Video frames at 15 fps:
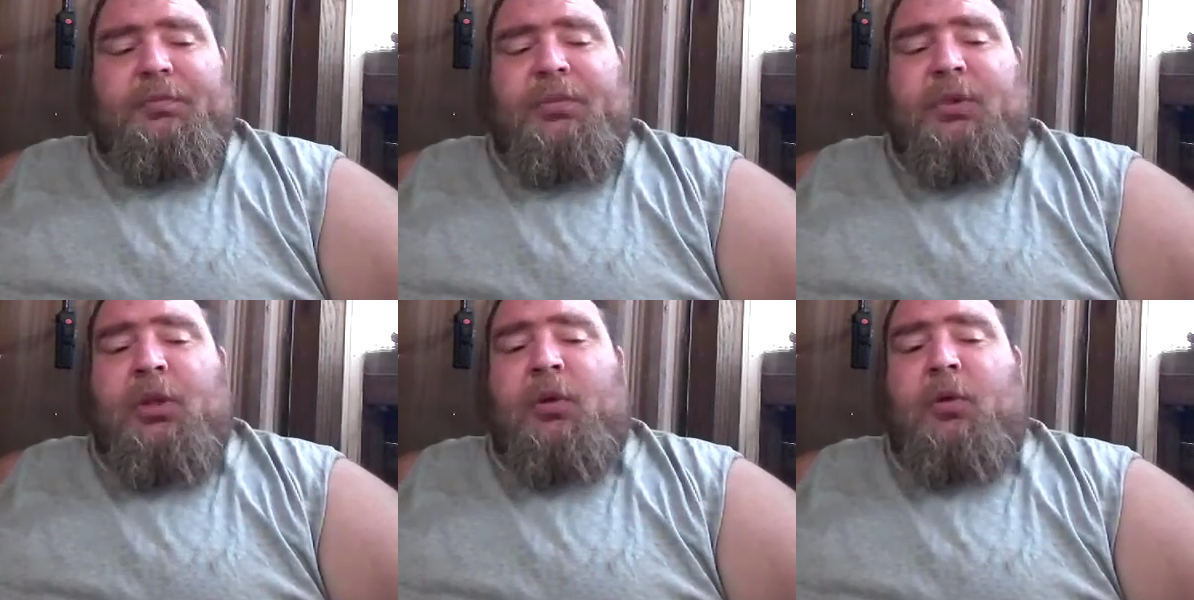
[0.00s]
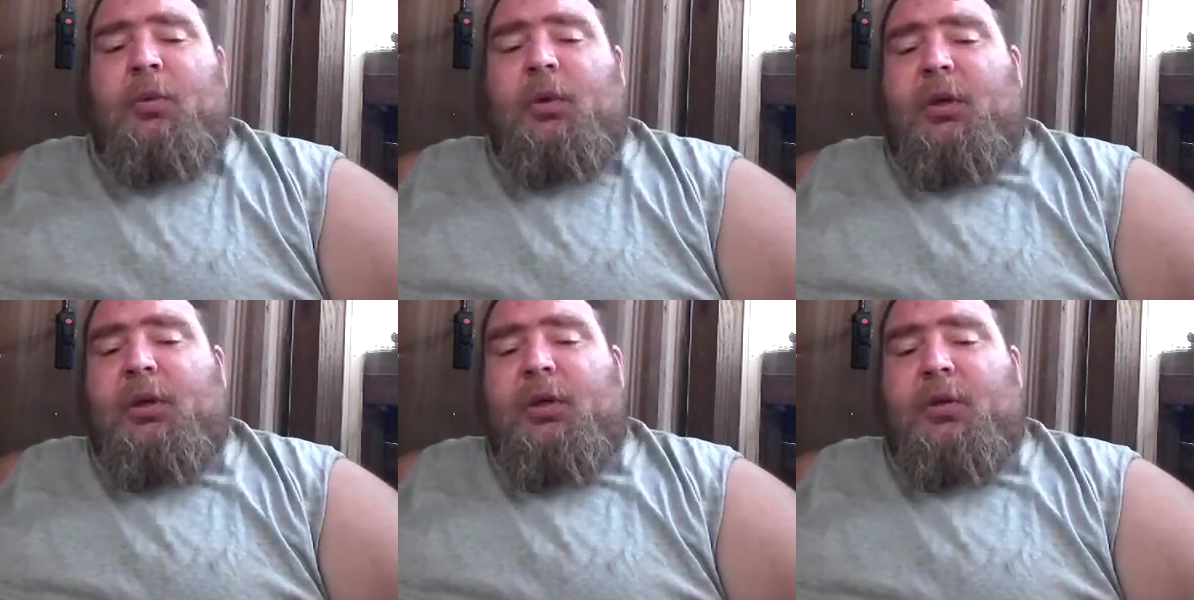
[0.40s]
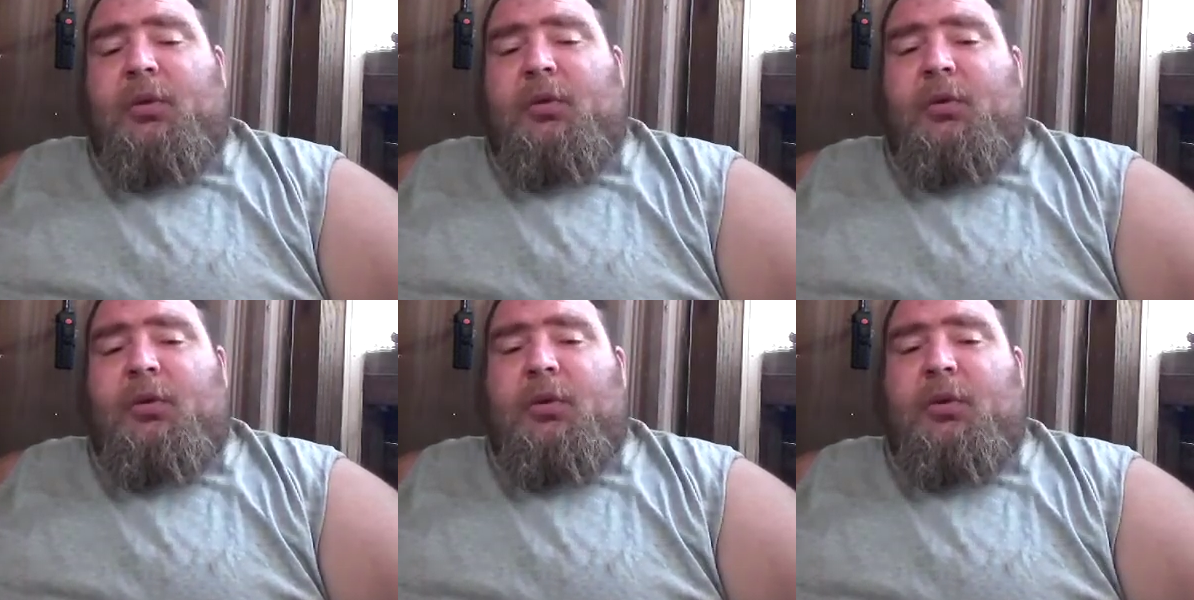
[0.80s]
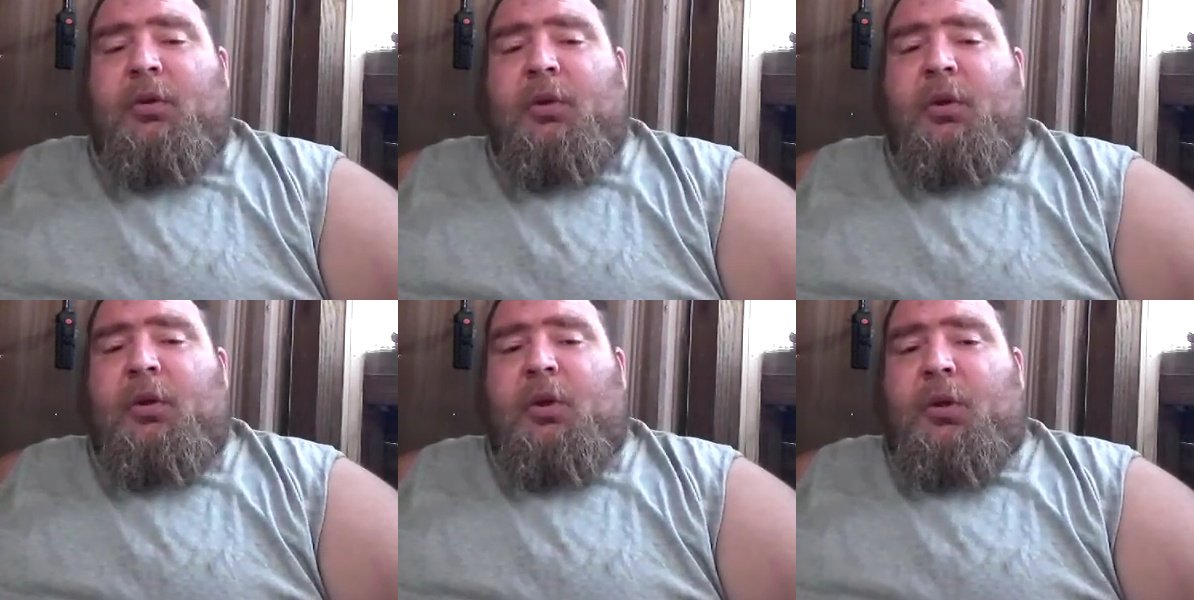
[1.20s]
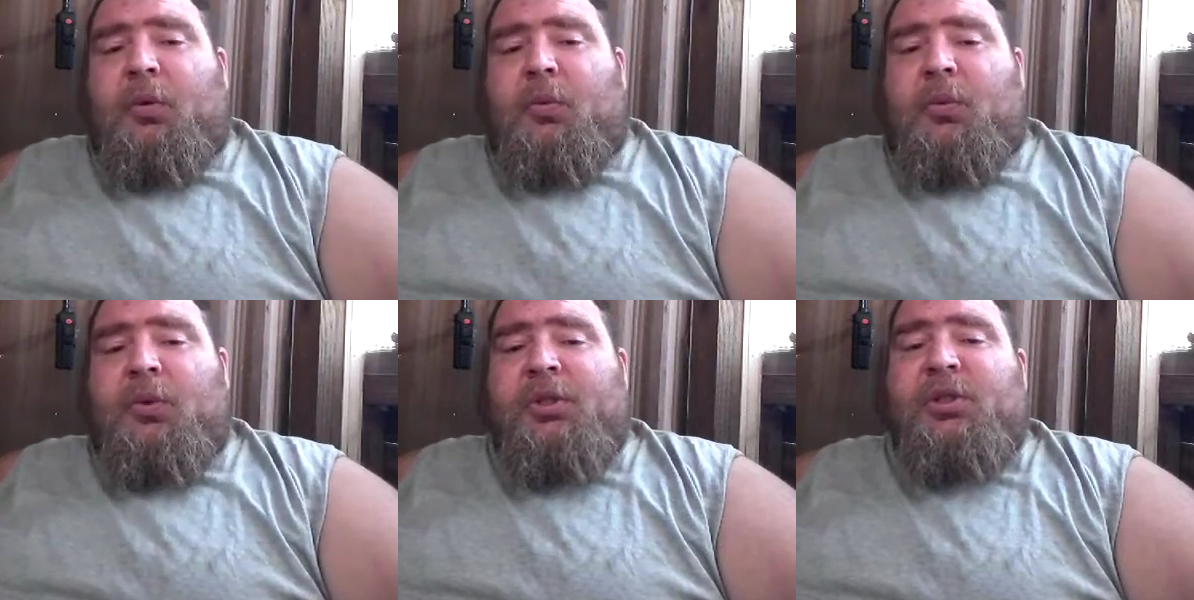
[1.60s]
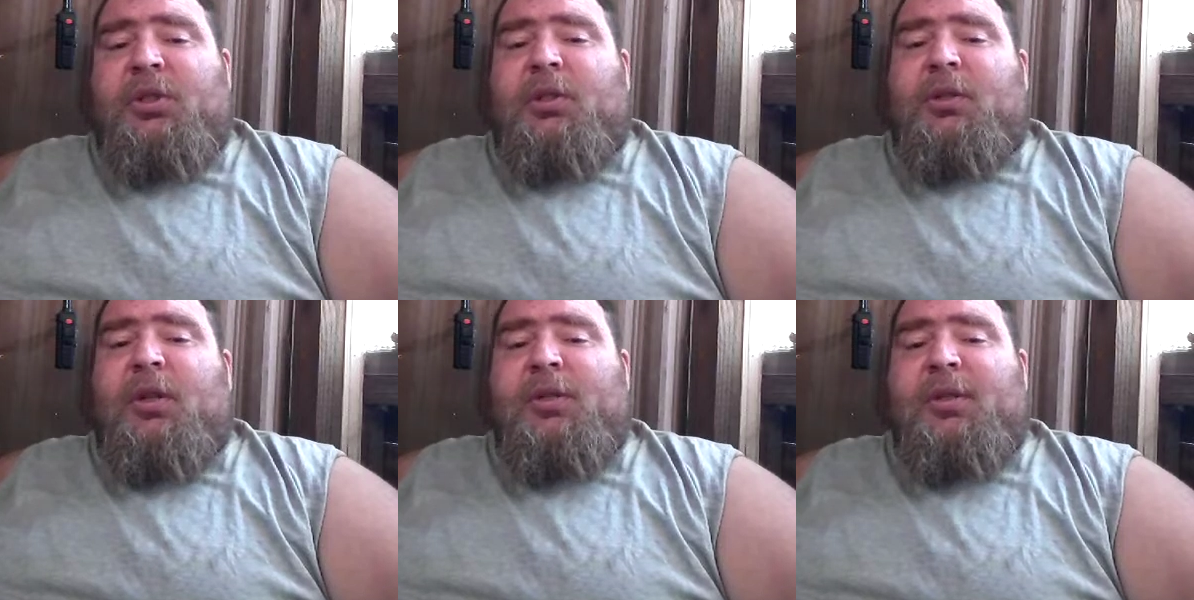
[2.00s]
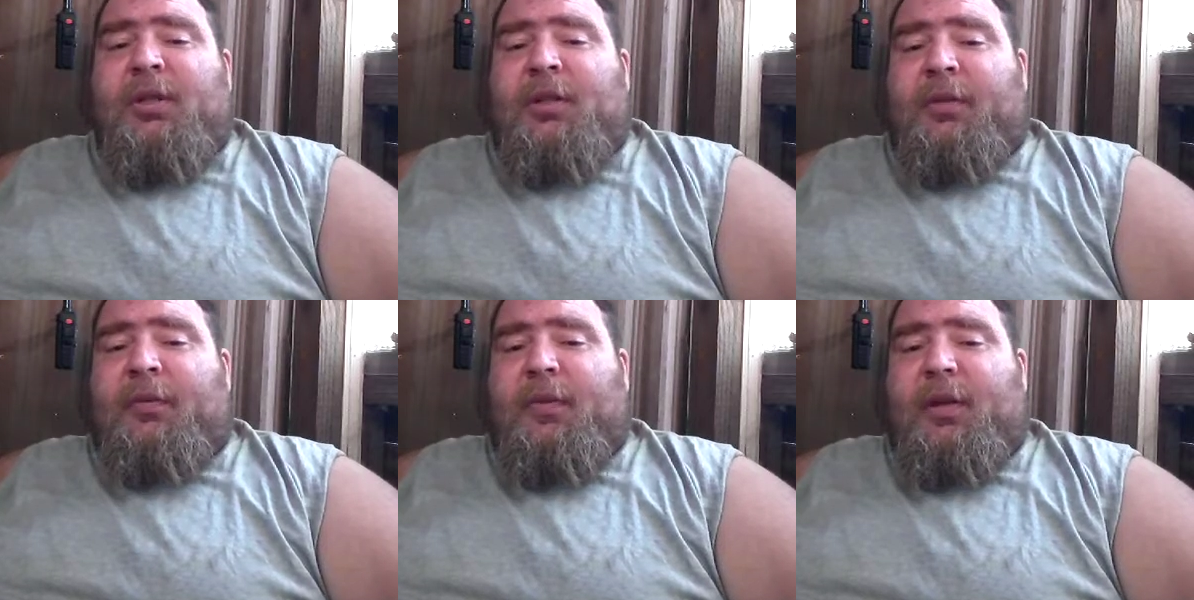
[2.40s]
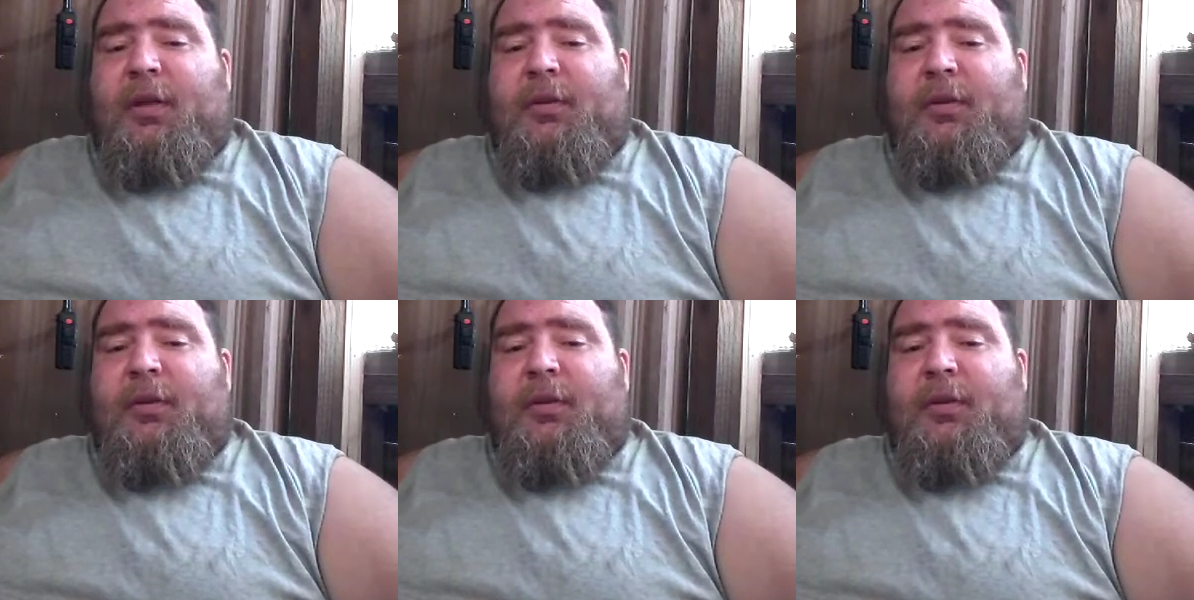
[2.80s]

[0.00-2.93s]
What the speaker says: going to work when shit does hit the fan?